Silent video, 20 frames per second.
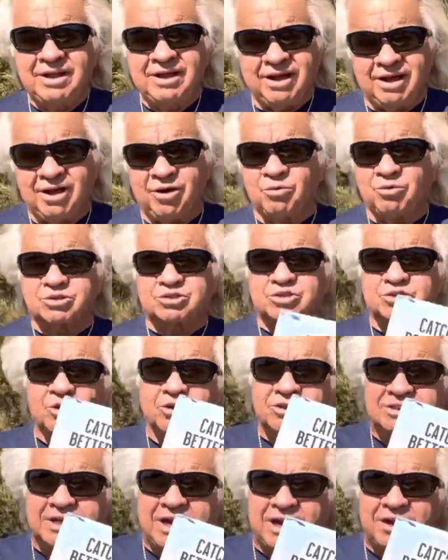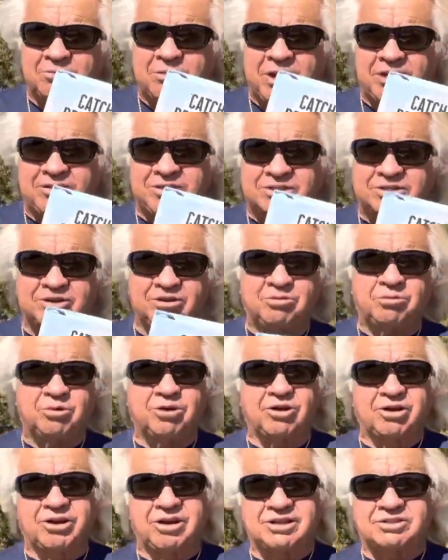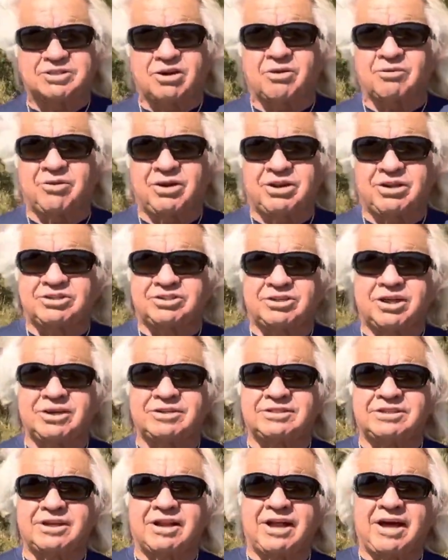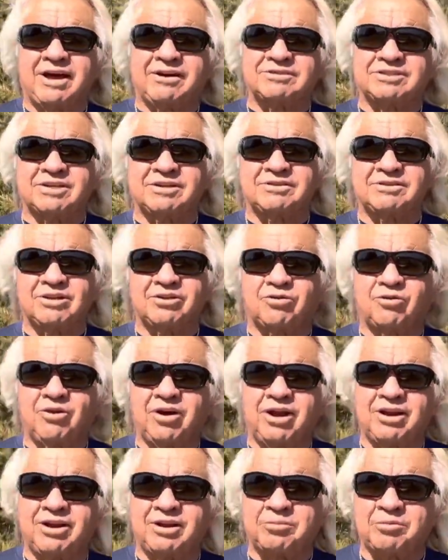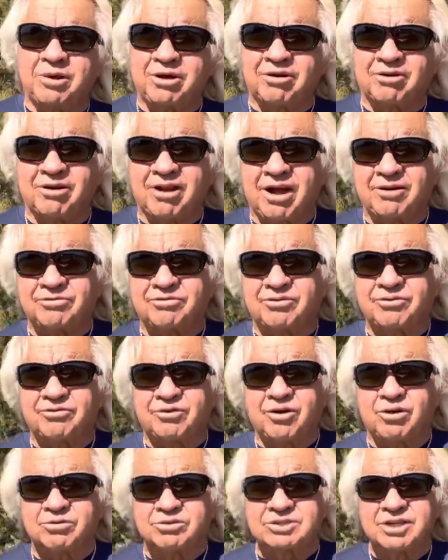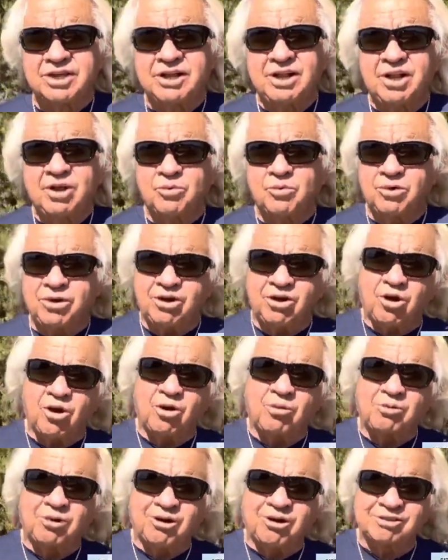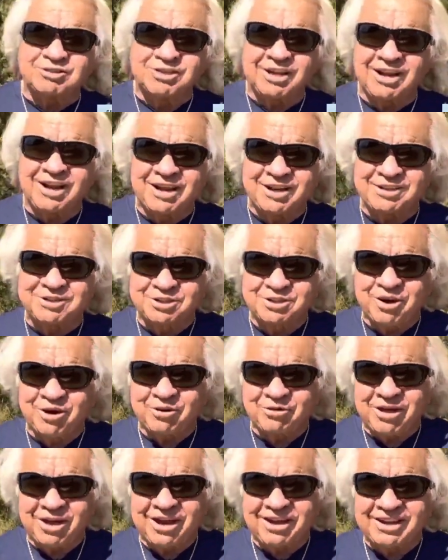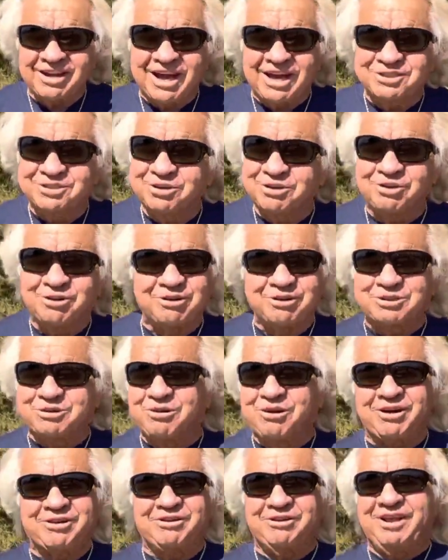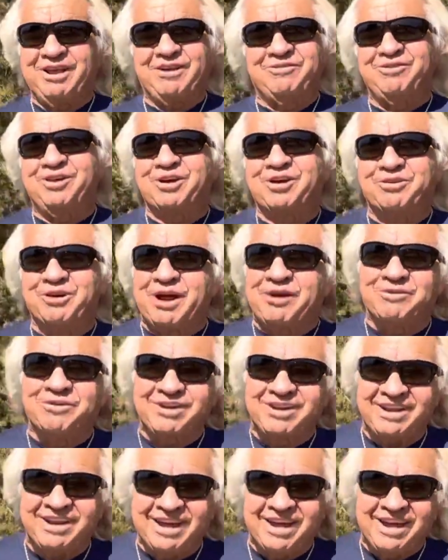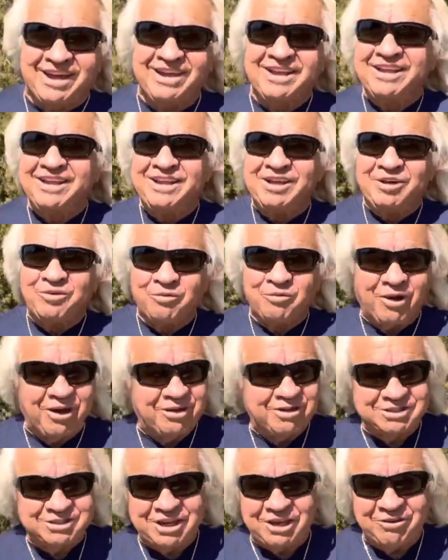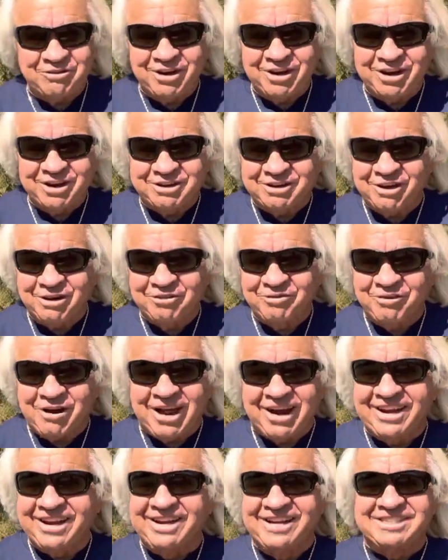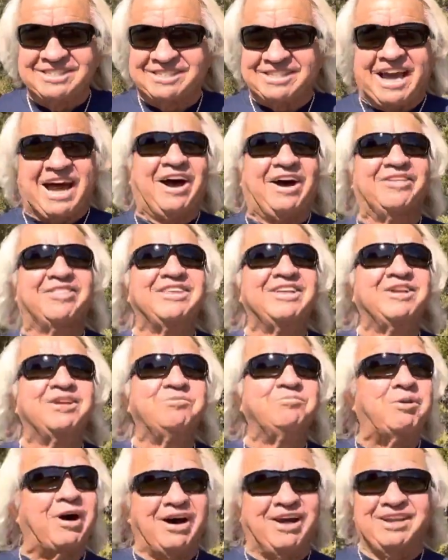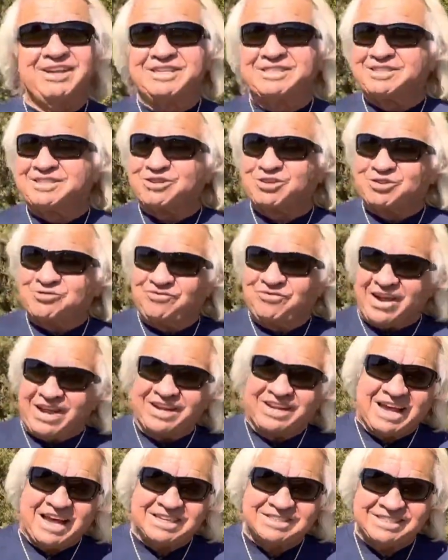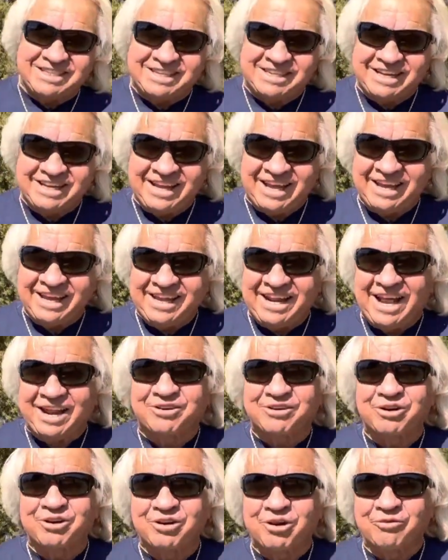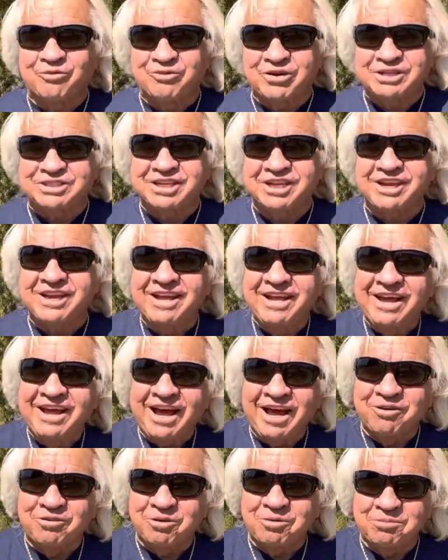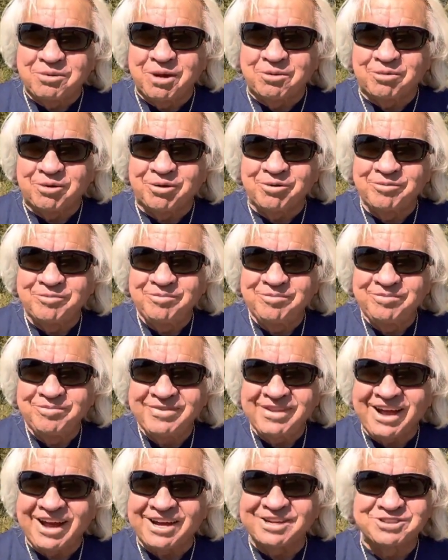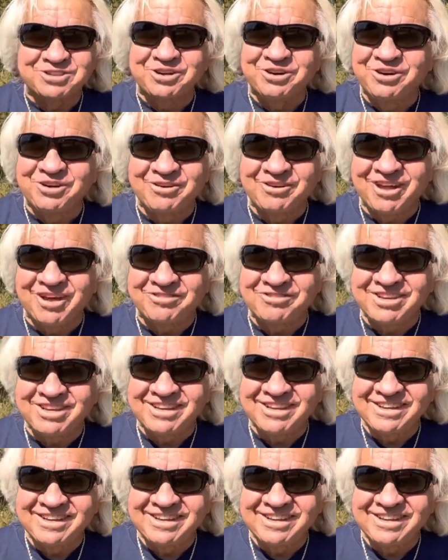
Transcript: Uh, we're so excited about this new book. It's already changing lives and creating a better life for folks. We know because they let us know that. Guys and girls, go out there and have you a great one today. Weather's getting ready to turn rotten in the south, but it's fantastic today. Get out there and go fishing. And remember, I sure do love you.